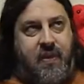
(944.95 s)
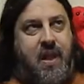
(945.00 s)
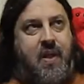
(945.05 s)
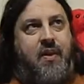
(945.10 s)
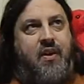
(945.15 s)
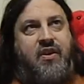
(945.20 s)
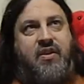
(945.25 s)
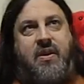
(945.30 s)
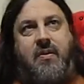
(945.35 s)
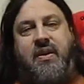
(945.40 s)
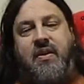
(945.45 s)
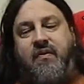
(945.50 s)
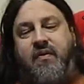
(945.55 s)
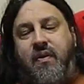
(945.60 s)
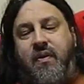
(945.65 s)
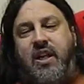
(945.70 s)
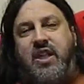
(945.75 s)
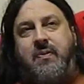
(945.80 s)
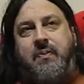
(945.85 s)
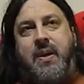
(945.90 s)
Now, there's something
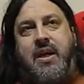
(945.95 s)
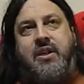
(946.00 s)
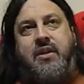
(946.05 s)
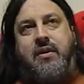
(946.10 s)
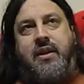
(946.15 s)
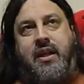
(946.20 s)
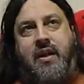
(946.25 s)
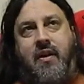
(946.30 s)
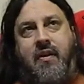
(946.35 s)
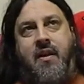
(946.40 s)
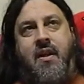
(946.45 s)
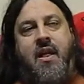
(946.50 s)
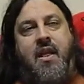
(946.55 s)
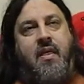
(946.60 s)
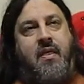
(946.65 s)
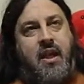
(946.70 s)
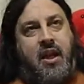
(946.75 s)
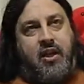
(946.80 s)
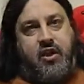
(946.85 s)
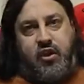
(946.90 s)
very special in here
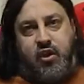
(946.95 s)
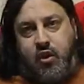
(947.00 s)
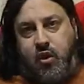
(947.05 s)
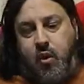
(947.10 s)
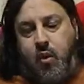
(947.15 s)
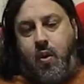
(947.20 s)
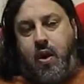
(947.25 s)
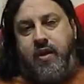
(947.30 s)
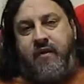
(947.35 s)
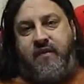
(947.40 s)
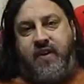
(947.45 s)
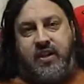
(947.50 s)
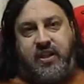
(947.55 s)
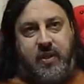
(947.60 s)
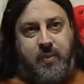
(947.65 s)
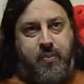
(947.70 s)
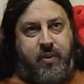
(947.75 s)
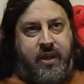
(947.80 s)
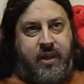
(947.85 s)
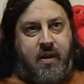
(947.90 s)
that I do want to
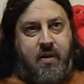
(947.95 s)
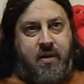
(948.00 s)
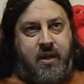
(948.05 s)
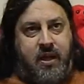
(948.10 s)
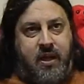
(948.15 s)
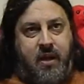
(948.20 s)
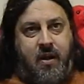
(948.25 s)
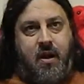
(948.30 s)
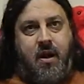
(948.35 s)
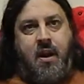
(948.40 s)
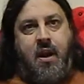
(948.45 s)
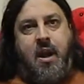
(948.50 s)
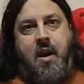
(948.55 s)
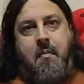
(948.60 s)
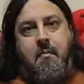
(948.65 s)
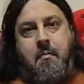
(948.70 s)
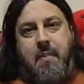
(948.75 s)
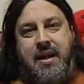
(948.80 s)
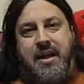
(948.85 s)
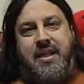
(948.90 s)
eventually bring out in here,
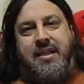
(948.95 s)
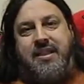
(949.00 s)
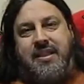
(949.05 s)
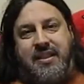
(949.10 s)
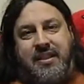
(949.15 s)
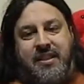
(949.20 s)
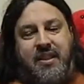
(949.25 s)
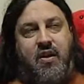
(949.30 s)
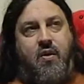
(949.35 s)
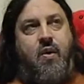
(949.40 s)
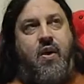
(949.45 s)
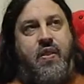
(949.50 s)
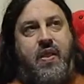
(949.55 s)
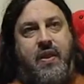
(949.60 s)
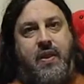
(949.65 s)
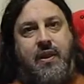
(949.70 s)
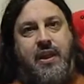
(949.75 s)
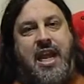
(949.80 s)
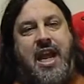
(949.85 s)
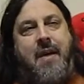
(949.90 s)
but it's still
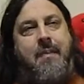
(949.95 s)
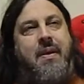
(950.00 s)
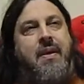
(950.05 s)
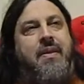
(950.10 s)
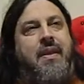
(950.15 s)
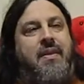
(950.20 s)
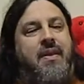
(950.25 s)
within the lab.